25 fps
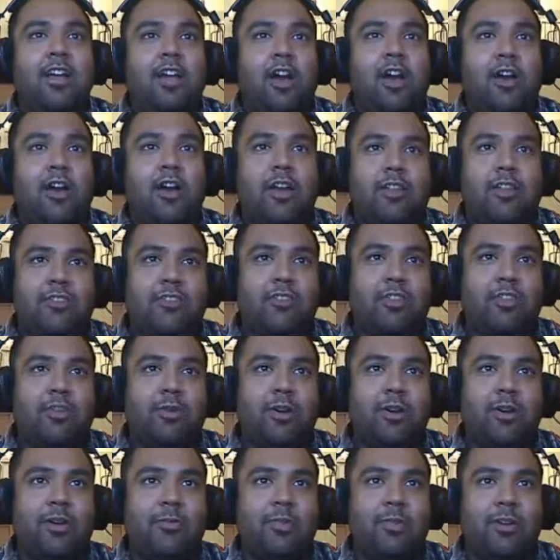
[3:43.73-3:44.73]
All right,
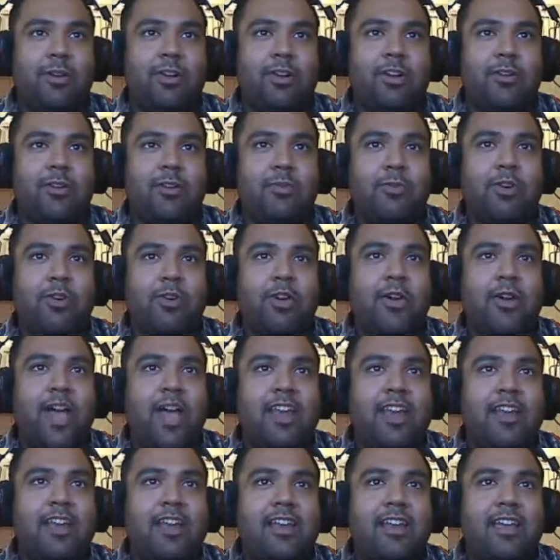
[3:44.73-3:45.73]
so we'll go
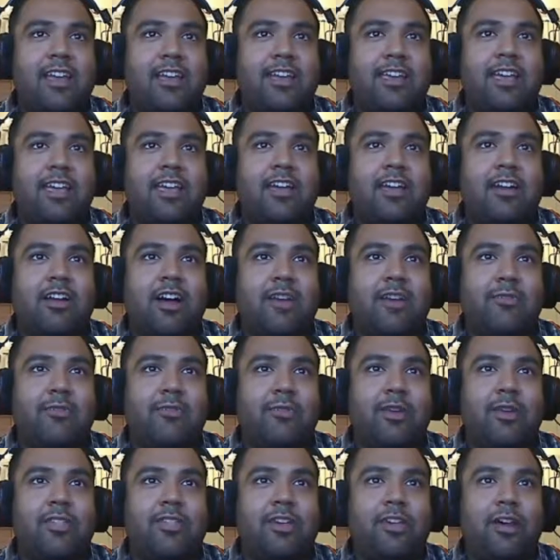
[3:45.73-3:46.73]
ahead and kick it off
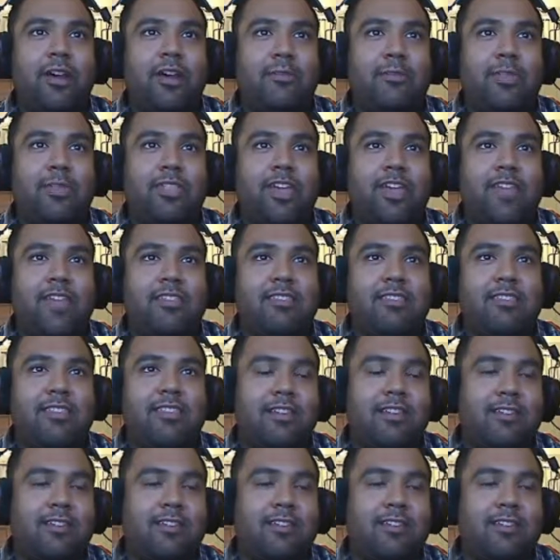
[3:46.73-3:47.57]
with Bethesda.